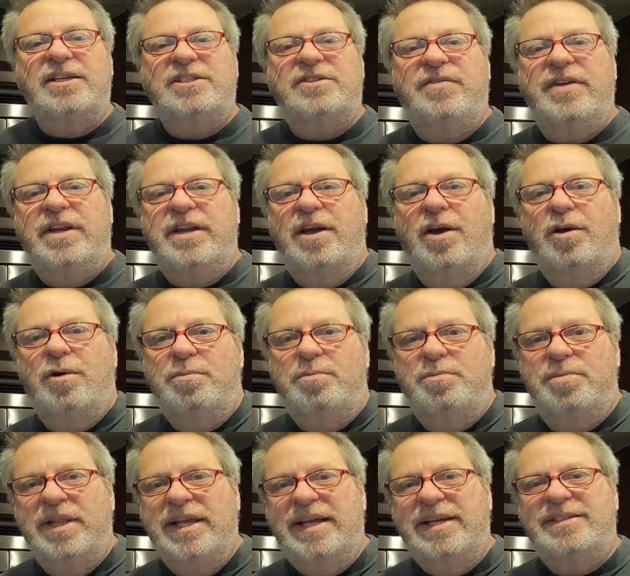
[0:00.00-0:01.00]
this video,
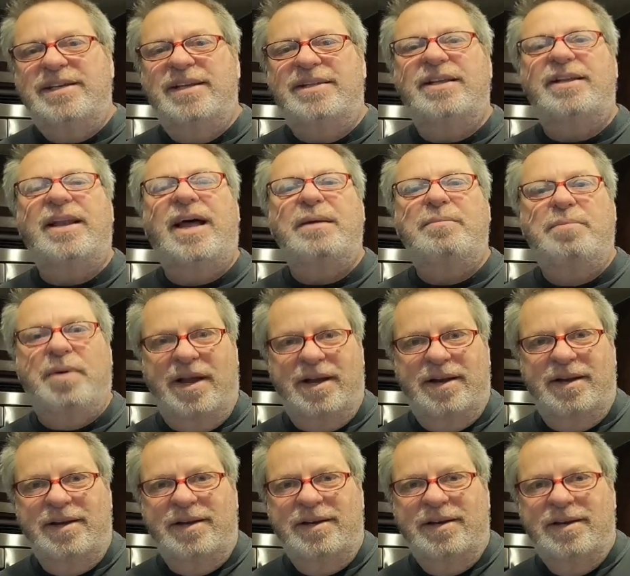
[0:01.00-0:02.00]
please hit the like
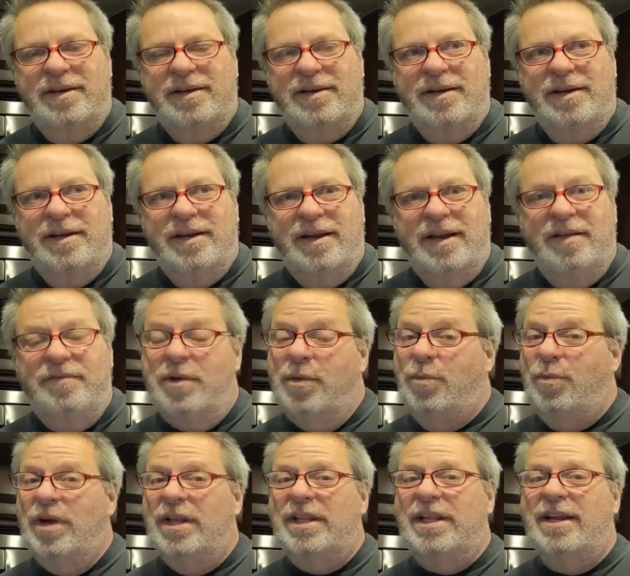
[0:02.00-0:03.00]
button. If you
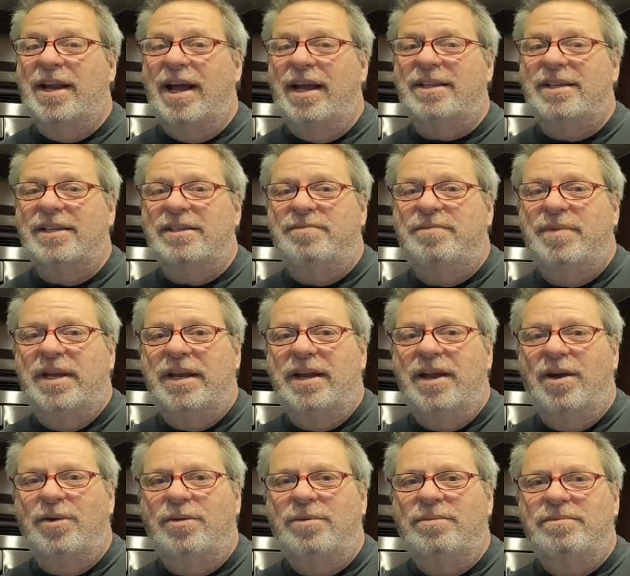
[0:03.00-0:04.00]
really like this
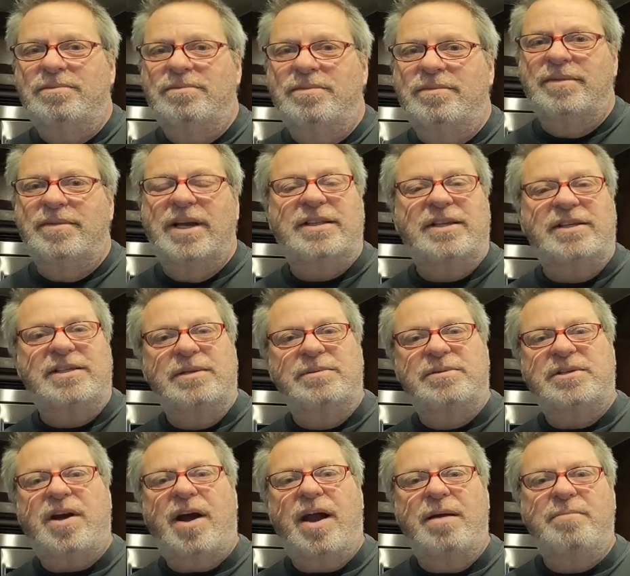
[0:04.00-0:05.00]
video, hit the
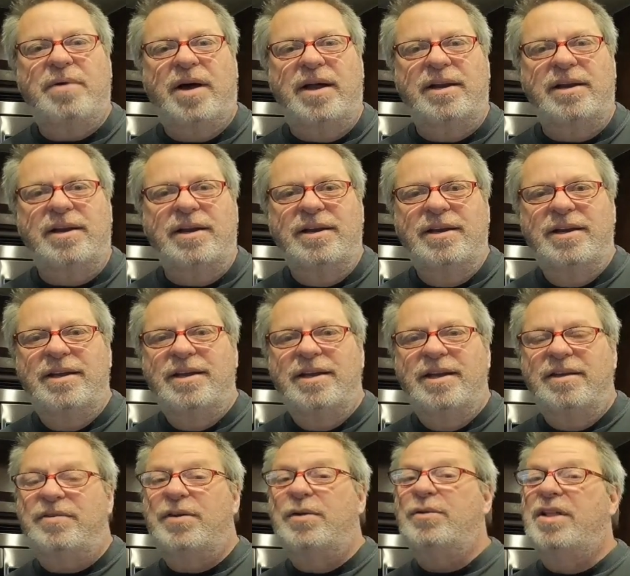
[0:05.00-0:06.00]
subscribe button.
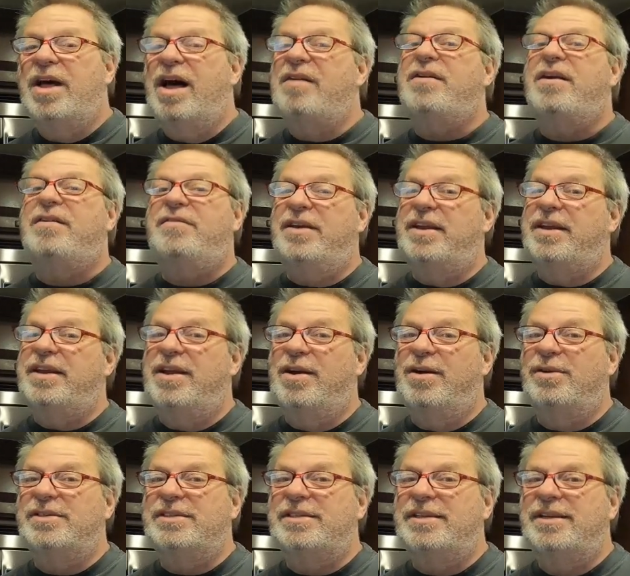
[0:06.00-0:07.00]
If you love our
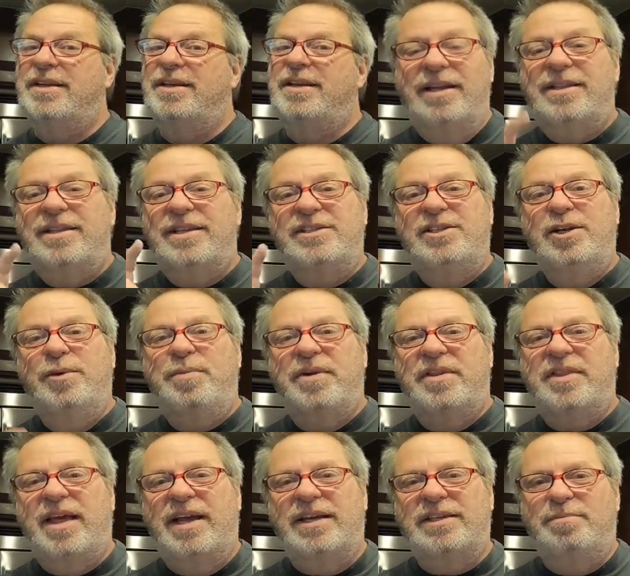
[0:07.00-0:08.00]
videos, hit the super
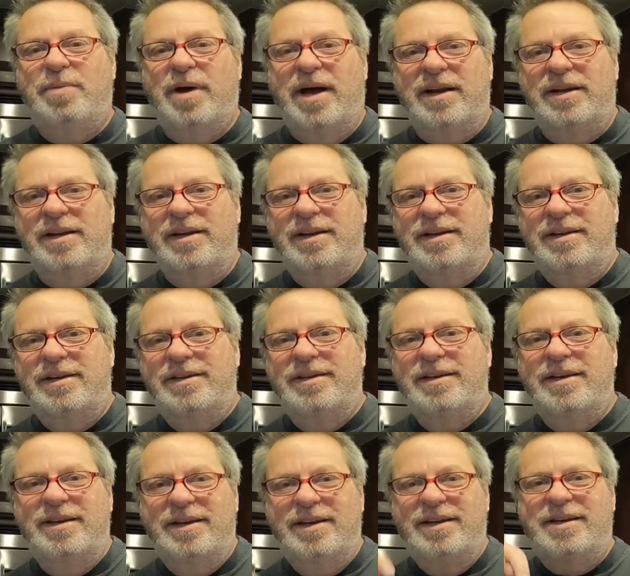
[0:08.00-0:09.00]
thanks button
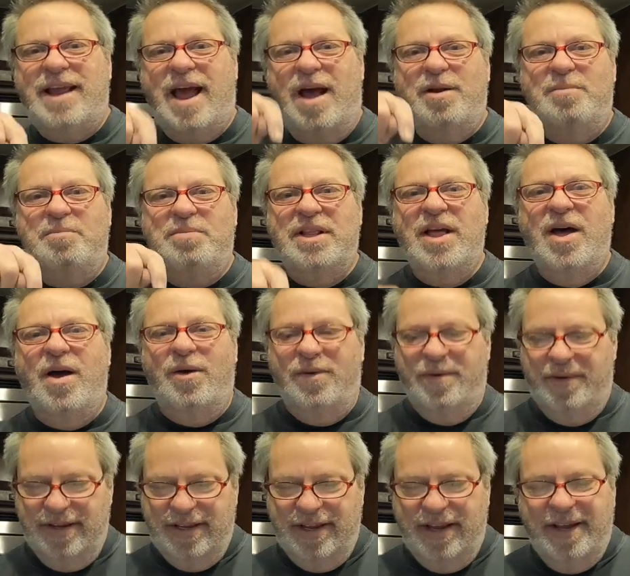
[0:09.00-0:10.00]
down below
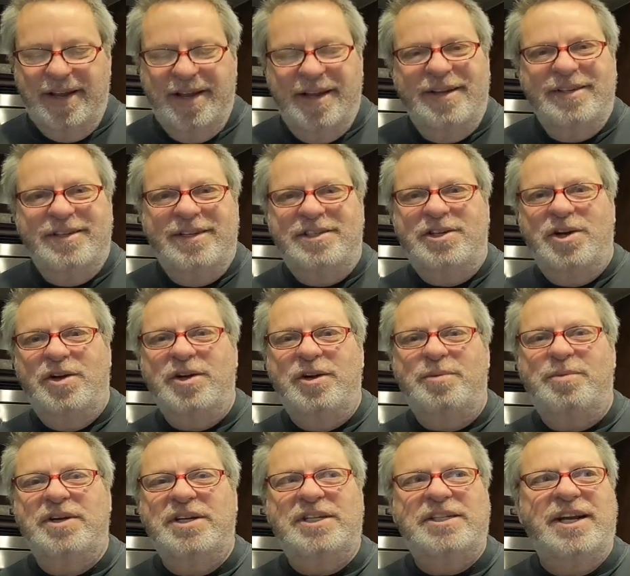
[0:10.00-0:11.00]
to show
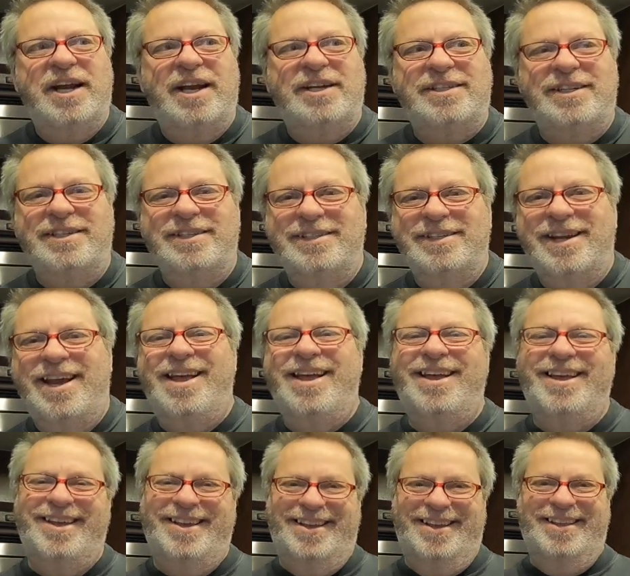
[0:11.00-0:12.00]
your appreciation.
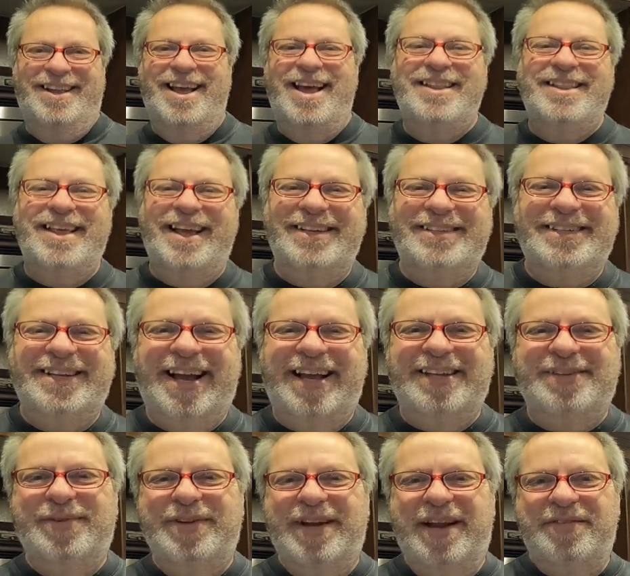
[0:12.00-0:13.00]
Thanks
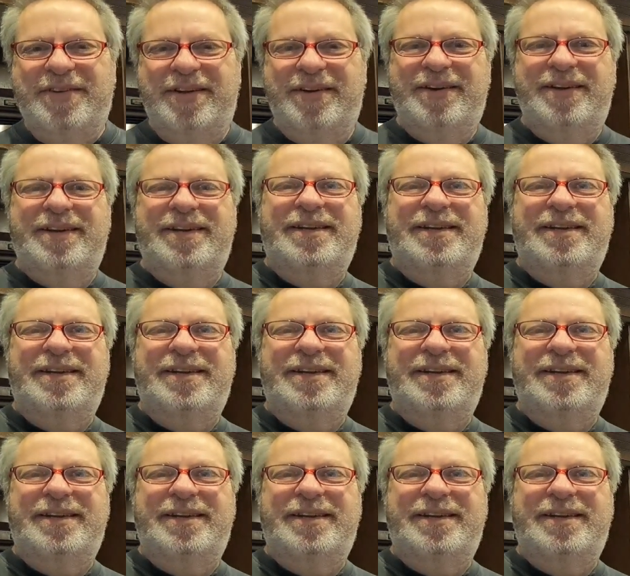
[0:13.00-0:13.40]
guys, we love you.